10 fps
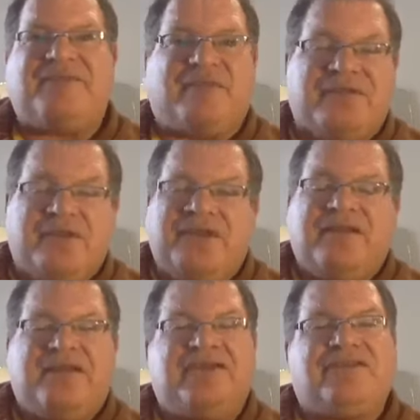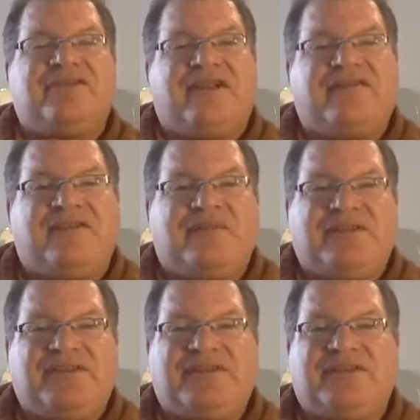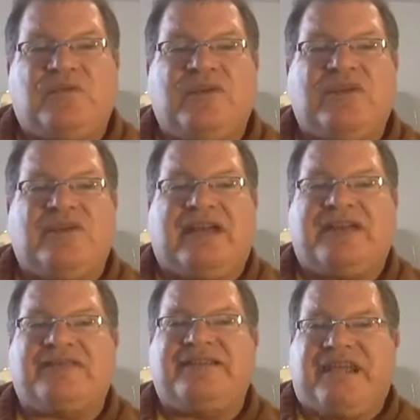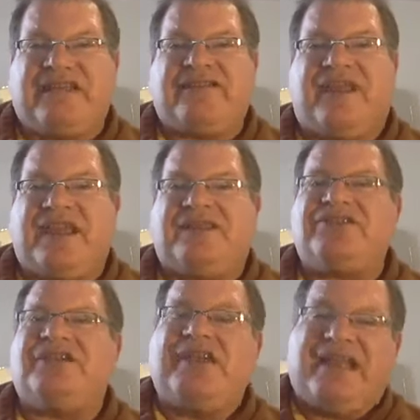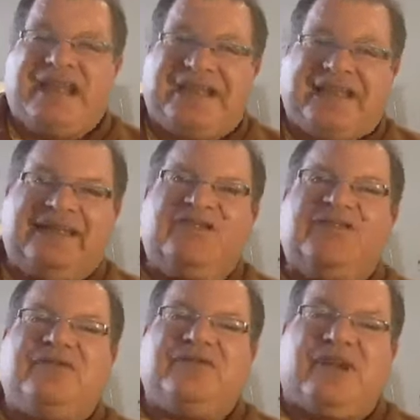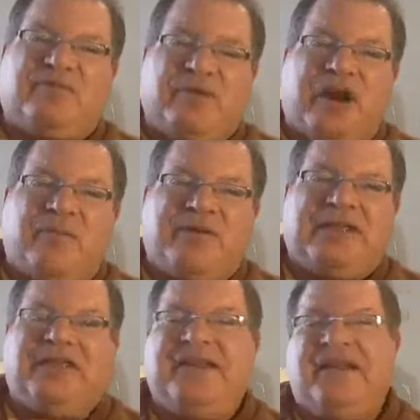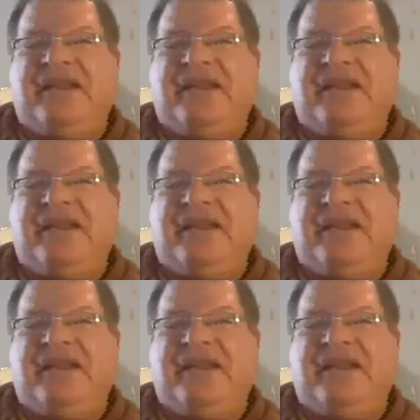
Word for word: So get yourself in a position where you can actually take advantage and get into a property,